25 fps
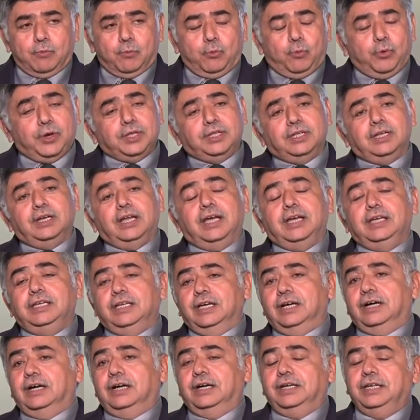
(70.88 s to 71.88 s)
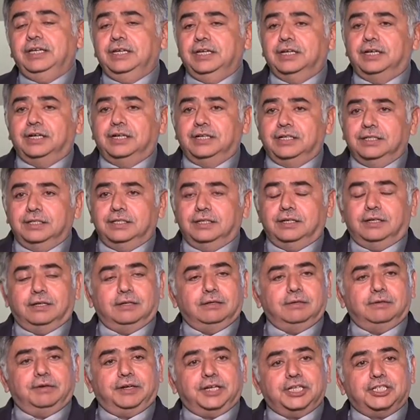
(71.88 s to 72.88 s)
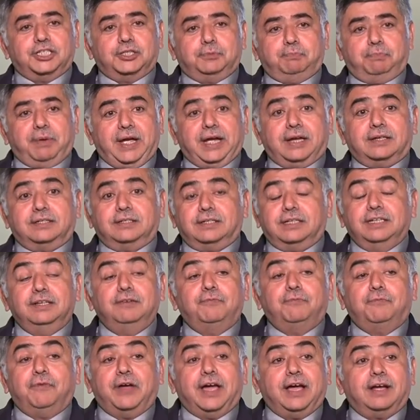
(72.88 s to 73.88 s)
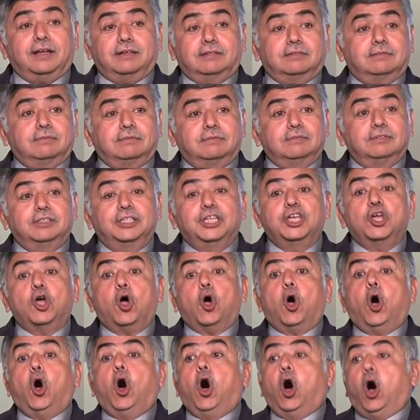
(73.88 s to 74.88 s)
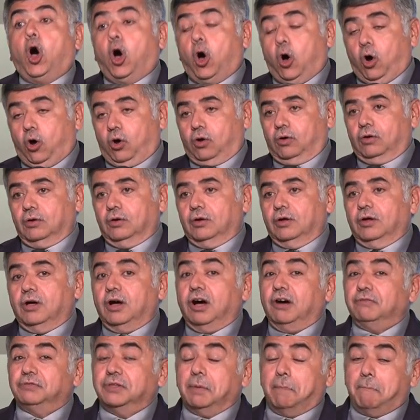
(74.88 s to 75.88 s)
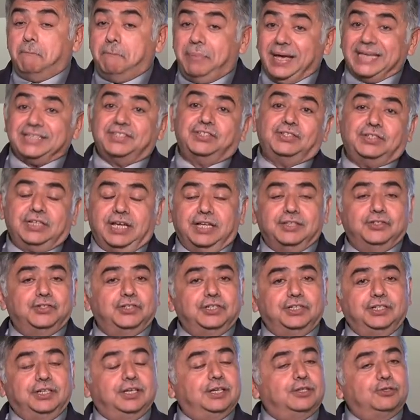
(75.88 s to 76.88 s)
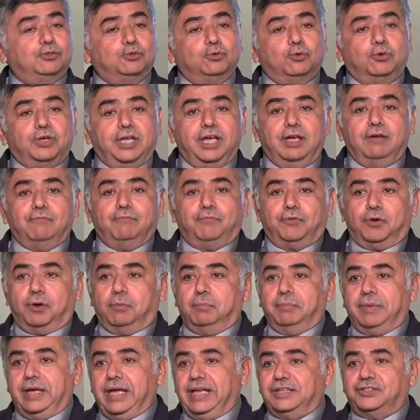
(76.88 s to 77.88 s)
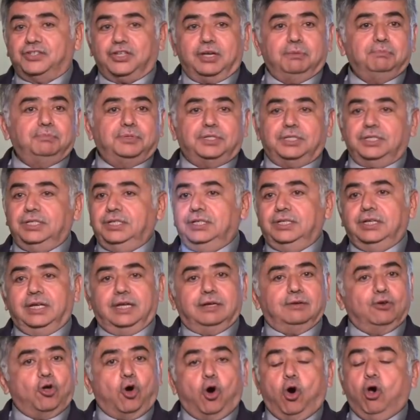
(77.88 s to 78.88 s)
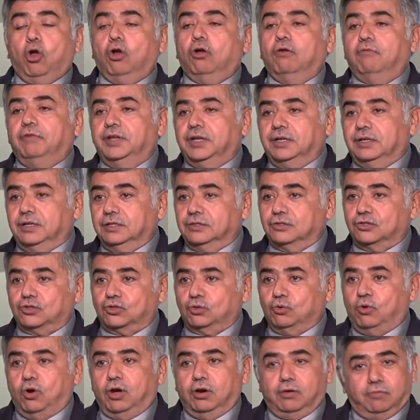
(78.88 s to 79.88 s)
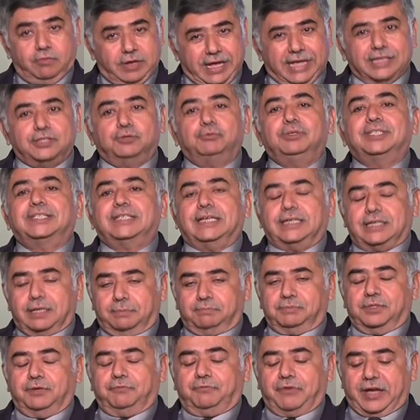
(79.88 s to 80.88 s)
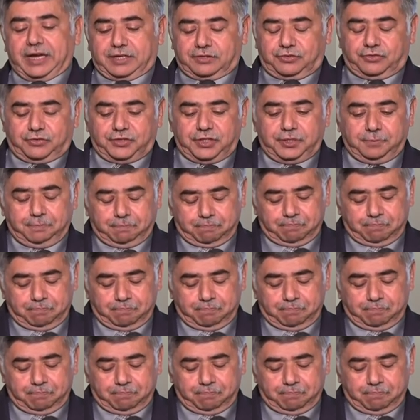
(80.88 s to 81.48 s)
Within a year, he earned the respect, in fact, the awe of the best engineers who came from HMT and Alvin and so on as we set up the factory.